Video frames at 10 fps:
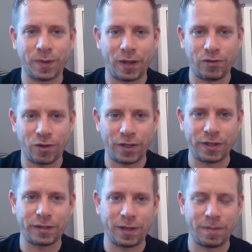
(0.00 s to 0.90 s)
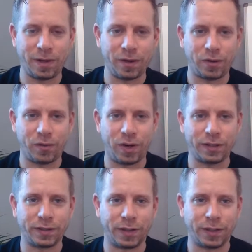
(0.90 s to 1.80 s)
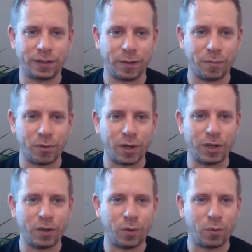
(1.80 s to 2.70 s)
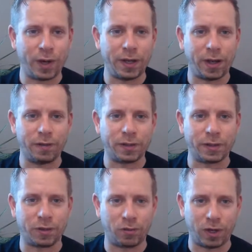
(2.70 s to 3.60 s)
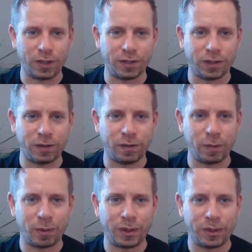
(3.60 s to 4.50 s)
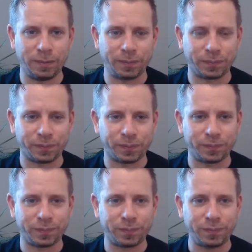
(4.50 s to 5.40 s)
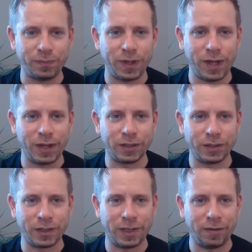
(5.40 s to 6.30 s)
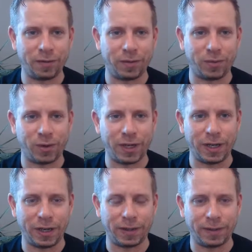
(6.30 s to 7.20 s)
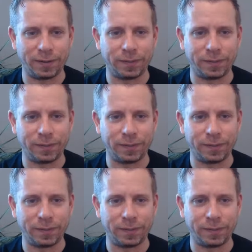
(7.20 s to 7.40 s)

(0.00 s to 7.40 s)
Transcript: And try the same thing on the right side. So bring your weight over to the right side of the body and just lift the right leg.